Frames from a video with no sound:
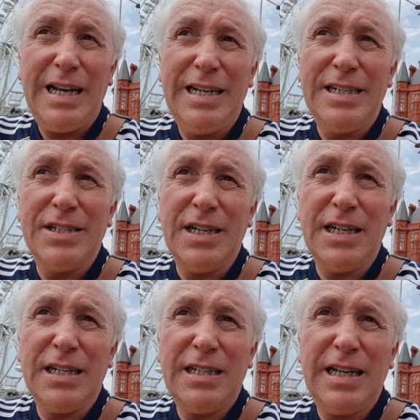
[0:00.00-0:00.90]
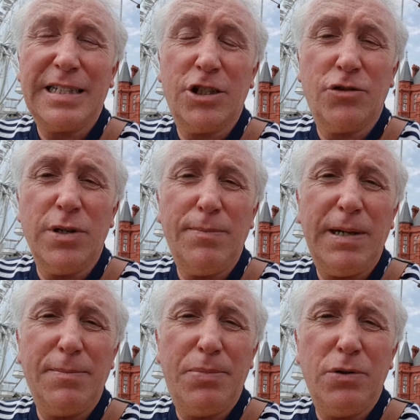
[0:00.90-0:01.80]
it is an
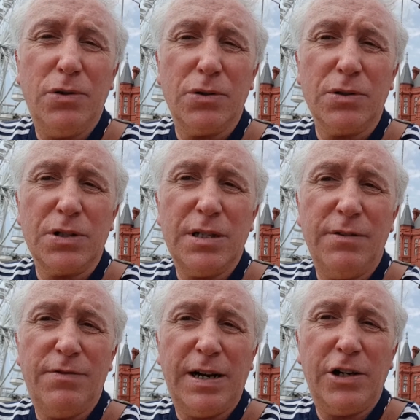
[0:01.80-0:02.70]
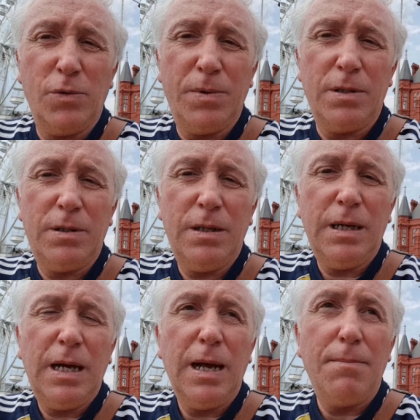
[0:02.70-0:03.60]
extremely important and valuable
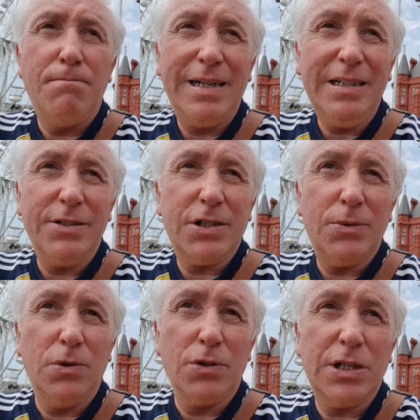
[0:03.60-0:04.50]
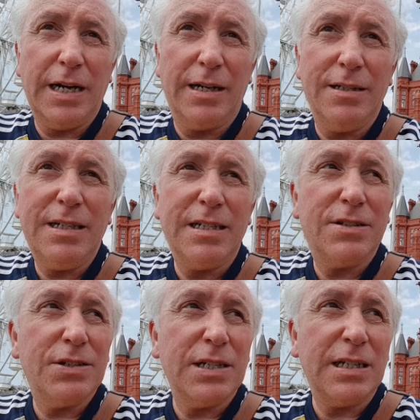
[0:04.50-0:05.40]
means towards an end.
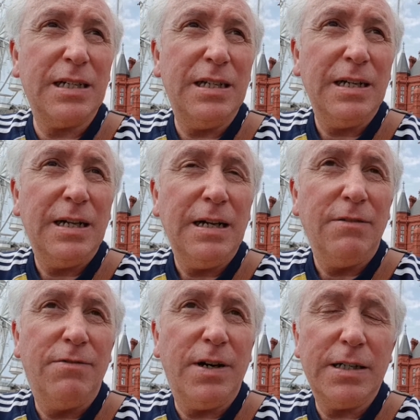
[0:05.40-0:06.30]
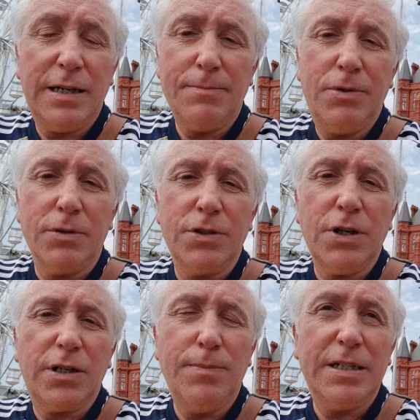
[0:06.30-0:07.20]
It's the vitally important
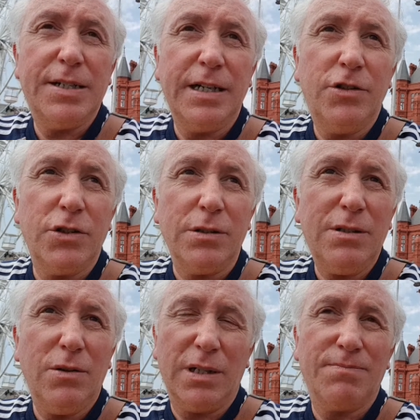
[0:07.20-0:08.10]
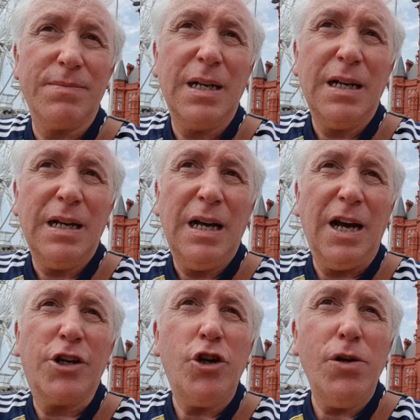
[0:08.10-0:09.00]
documentation or
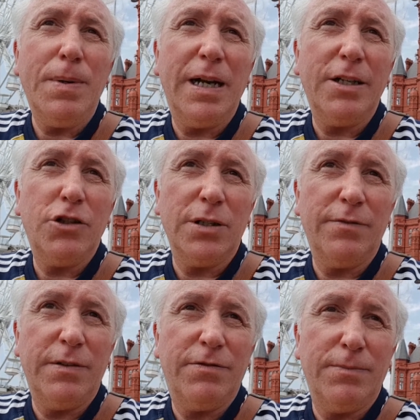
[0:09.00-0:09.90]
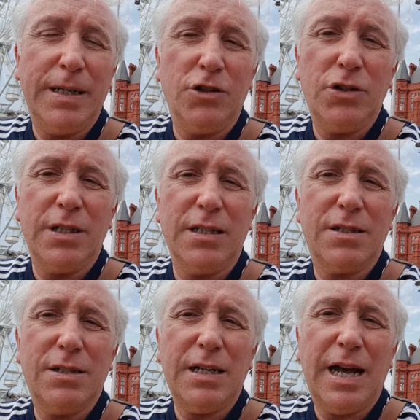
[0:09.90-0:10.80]
accumulation of information
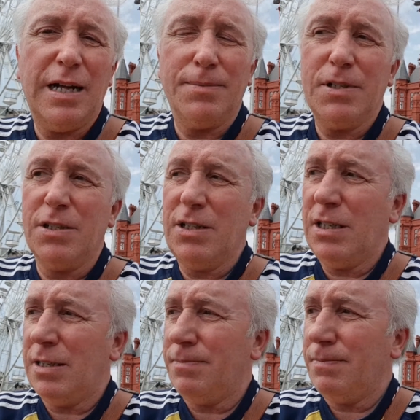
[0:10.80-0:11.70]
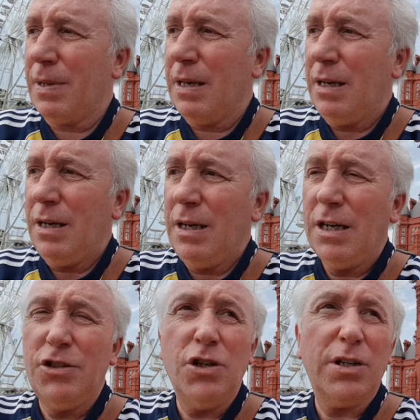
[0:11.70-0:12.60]
that helps us to
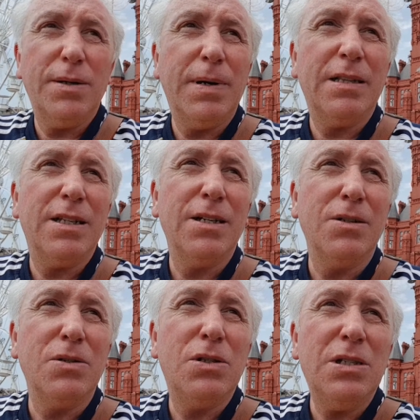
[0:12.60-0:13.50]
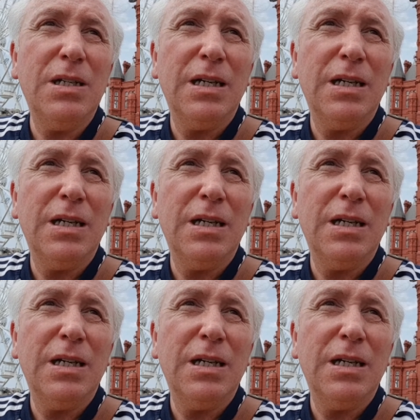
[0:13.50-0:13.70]
document those